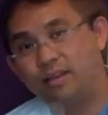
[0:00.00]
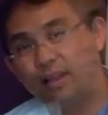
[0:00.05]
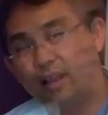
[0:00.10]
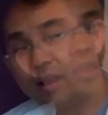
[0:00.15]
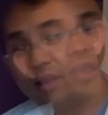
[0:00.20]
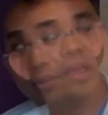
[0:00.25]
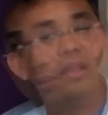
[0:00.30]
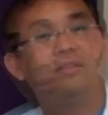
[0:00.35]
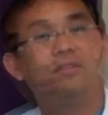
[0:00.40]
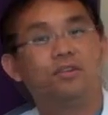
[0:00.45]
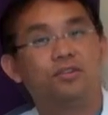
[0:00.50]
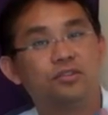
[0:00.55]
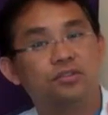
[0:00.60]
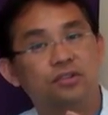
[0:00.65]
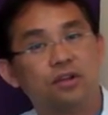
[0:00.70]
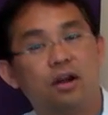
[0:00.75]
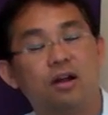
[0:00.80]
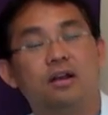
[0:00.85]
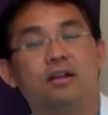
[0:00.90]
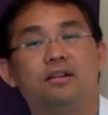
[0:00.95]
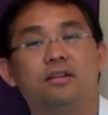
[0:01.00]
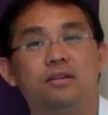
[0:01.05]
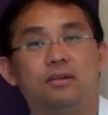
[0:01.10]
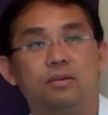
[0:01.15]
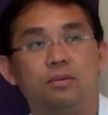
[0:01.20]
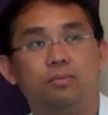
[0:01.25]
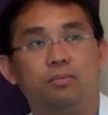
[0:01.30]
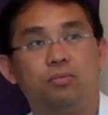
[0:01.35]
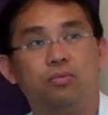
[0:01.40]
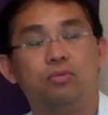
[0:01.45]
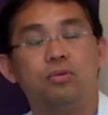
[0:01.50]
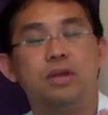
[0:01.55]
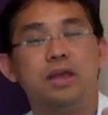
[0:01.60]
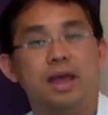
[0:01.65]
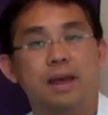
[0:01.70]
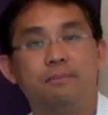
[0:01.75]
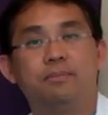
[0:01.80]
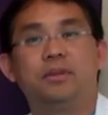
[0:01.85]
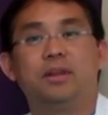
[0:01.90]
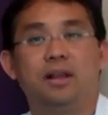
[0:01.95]
So kids are starting to
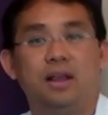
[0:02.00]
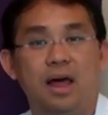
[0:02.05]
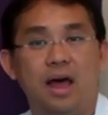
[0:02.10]
preempt a